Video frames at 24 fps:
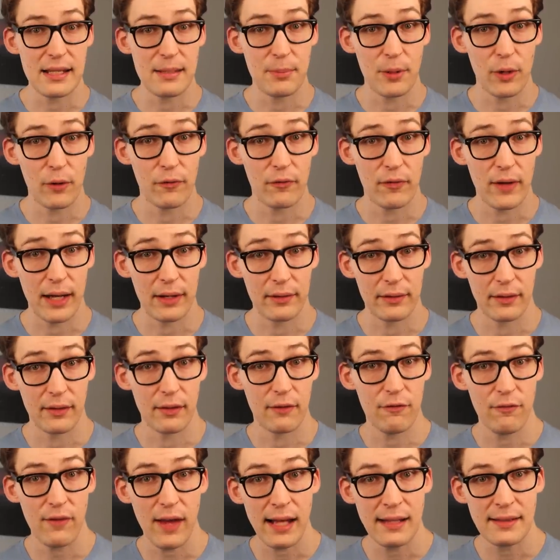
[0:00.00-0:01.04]
depot found in
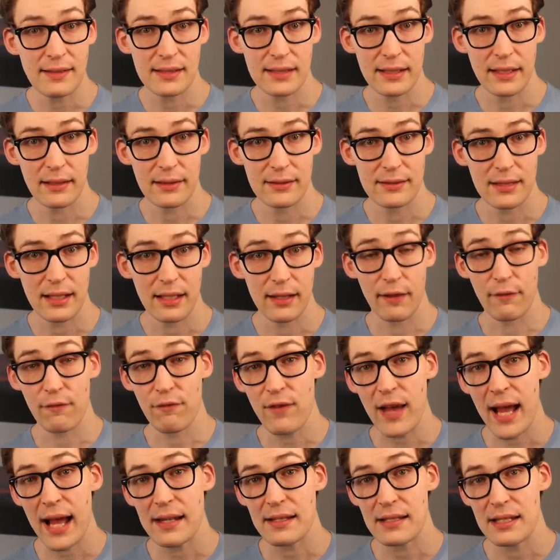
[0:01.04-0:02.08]
the fat cells and the
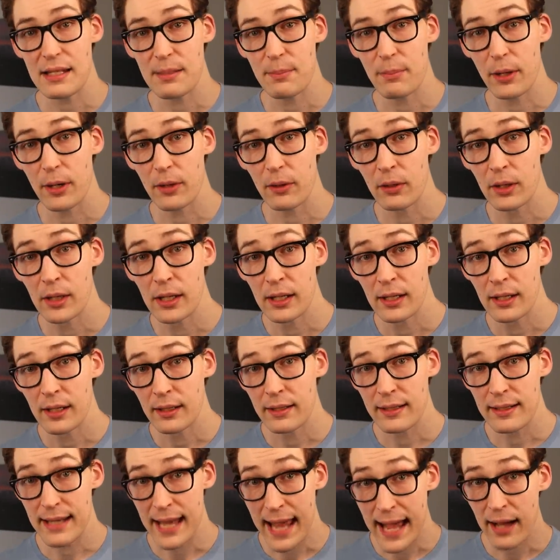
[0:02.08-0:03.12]
fat depot
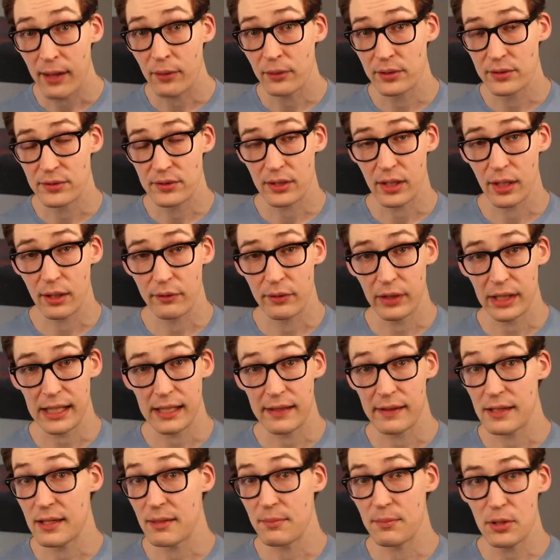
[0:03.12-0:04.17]
now discovered
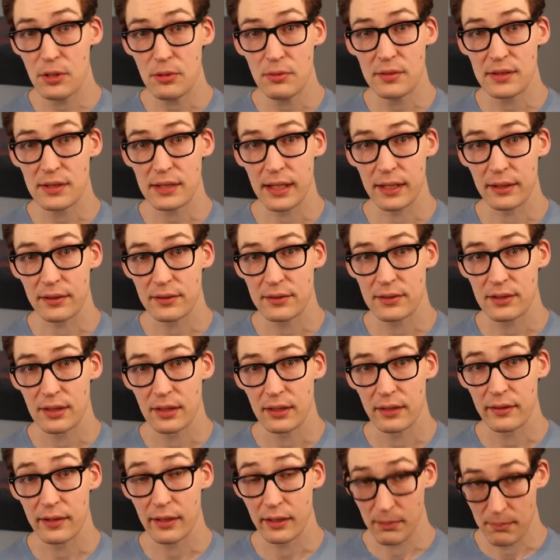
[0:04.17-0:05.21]
in the immune cells,
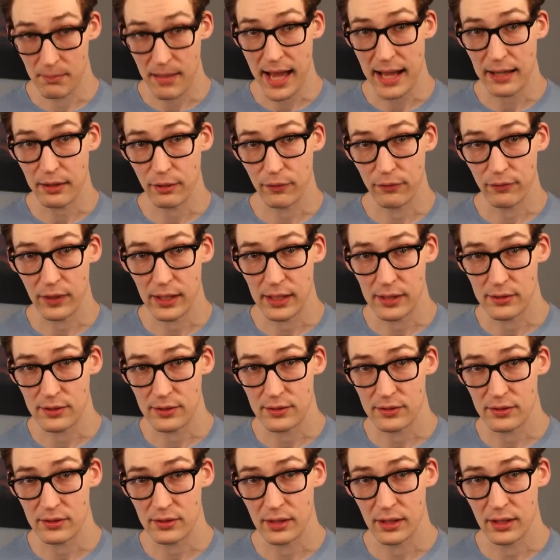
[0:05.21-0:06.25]
the
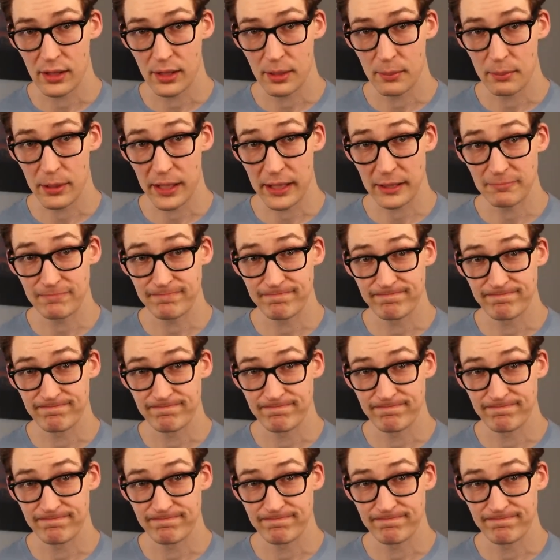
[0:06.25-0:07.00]
macrophages. But